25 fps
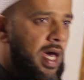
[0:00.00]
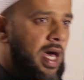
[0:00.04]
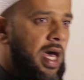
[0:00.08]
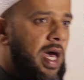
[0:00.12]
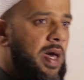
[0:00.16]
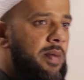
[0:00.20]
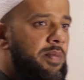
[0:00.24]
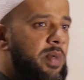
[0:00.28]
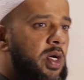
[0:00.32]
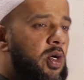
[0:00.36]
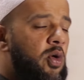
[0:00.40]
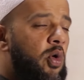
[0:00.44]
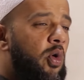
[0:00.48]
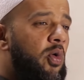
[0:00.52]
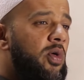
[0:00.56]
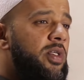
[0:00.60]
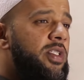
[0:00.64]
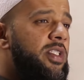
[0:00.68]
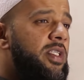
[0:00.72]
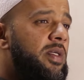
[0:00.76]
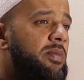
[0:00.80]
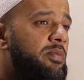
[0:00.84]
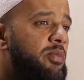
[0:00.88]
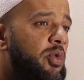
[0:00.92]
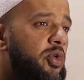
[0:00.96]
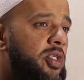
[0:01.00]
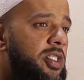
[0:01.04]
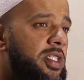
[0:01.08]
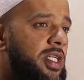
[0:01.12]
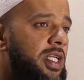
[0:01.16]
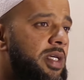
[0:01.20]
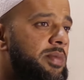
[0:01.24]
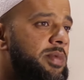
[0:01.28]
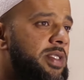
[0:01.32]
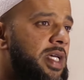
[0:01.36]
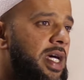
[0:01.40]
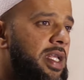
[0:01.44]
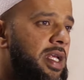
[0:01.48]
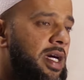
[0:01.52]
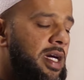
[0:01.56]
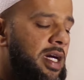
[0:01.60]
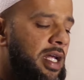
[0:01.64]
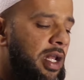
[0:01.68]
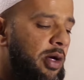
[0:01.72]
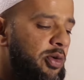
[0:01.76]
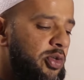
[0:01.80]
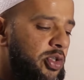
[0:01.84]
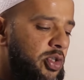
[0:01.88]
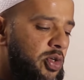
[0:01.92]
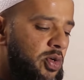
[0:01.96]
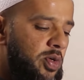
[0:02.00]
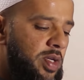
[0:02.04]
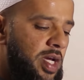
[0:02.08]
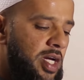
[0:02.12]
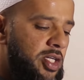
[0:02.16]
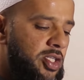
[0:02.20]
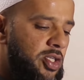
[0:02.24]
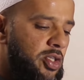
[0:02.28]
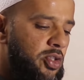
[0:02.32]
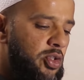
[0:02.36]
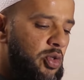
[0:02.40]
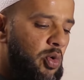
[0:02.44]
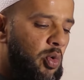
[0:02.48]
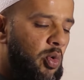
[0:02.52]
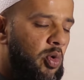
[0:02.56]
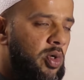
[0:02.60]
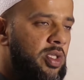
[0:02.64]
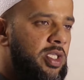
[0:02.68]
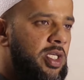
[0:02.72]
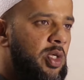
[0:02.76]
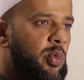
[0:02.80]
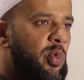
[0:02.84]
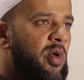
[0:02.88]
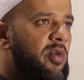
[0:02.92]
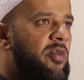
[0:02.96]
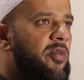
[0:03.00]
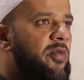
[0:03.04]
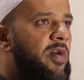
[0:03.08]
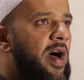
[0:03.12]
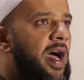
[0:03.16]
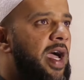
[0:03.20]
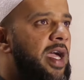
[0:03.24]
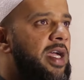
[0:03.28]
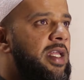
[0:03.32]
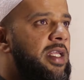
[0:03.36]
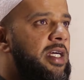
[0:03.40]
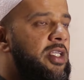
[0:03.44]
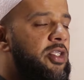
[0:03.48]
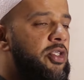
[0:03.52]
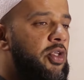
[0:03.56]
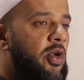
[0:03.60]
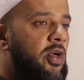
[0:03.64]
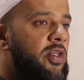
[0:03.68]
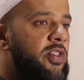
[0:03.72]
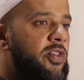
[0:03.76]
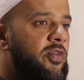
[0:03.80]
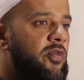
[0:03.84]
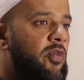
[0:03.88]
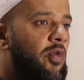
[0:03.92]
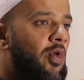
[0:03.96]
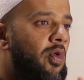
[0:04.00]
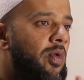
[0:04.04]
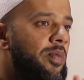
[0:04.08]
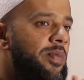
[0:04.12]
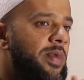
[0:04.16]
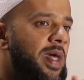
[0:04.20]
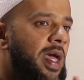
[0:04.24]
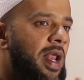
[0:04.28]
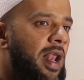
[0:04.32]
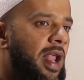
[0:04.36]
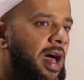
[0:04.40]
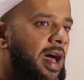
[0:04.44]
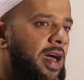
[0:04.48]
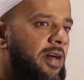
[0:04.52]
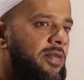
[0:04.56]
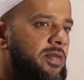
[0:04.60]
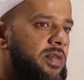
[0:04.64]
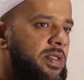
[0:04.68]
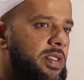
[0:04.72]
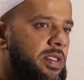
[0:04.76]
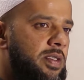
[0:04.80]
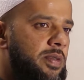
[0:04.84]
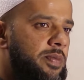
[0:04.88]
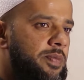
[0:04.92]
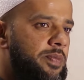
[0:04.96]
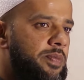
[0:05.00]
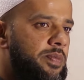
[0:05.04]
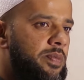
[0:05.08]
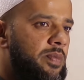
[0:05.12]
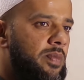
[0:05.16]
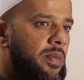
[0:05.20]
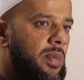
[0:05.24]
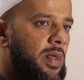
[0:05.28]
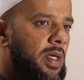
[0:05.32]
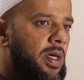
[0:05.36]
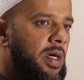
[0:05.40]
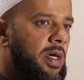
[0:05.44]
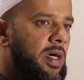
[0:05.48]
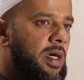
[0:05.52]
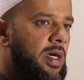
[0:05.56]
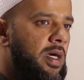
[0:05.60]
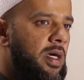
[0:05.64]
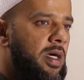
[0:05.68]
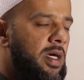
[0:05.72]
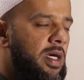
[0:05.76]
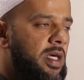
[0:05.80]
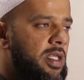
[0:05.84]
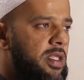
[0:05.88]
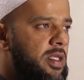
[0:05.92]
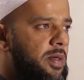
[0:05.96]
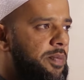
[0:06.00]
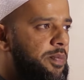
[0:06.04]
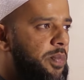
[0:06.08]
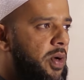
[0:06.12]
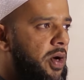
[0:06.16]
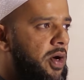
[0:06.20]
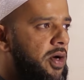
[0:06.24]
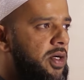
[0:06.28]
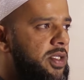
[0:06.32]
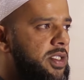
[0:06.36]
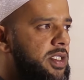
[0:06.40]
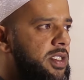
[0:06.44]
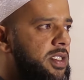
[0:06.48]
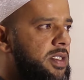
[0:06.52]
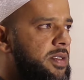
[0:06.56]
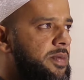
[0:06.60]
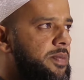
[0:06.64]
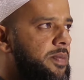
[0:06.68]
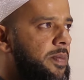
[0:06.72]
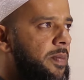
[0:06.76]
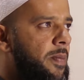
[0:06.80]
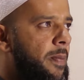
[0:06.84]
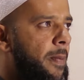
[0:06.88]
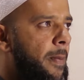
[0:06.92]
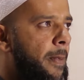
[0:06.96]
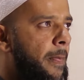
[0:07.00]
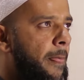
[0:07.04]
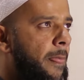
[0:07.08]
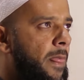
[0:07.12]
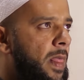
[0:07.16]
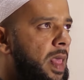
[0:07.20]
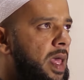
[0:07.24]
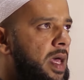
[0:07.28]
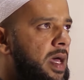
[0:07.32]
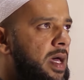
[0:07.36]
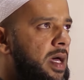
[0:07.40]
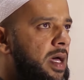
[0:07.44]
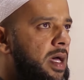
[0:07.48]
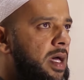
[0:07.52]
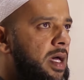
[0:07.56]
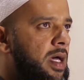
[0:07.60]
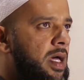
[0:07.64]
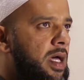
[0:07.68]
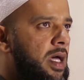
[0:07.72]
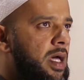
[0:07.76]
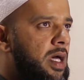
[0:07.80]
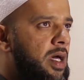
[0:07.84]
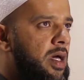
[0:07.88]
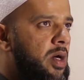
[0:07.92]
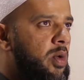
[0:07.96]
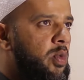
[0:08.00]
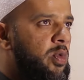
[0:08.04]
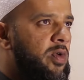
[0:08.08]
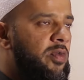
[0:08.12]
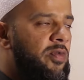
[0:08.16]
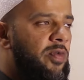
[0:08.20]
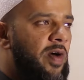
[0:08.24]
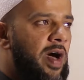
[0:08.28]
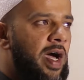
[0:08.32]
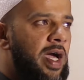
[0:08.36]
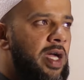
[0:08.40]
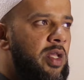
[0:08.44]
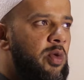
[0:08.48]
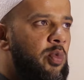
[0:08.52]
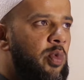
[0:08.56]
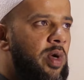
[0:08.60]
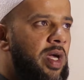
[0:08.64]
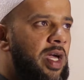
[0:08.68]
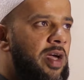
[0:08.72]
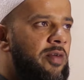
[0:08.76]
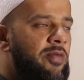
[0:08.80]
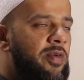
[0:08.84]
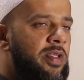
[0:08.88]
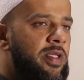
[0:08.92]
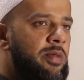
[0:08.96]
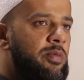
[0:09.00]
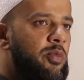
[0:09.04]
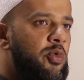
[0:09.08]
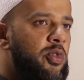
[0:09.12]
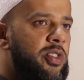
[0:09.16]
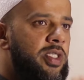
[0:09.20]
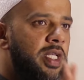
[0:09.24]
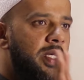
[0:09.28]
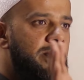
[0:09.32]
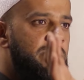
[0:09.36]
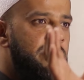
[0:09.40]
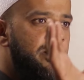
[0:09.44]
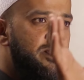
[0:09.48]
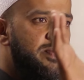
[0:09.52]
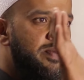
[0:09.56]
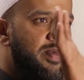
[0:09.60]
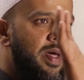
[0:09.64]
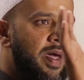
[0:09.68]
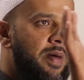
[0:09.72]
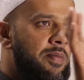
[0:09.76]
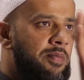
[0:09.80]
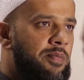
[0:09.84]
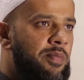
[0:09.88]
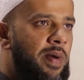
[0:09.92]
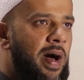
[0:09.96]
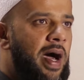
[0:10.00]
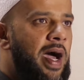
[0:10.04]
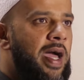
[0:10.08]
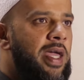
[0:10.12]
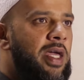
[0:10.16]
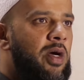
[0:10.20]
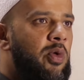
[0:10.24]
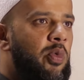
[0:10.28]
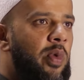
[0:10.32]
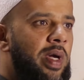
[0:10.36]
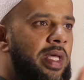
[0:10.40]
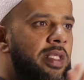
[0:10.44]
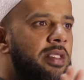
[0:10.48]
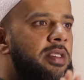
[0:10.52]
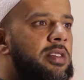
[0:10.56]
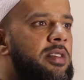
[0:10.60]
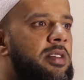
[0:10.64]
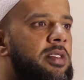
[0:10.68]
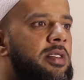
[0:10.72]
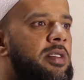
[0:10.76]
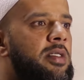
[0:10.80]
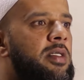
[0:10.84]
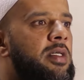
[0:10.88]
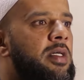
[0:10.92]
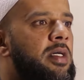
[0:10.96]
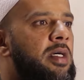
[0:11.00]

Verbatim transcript: And because the Muslims had a close connection to water, we find it transformed their lives. In the past, we find wherever the Muslim empire went,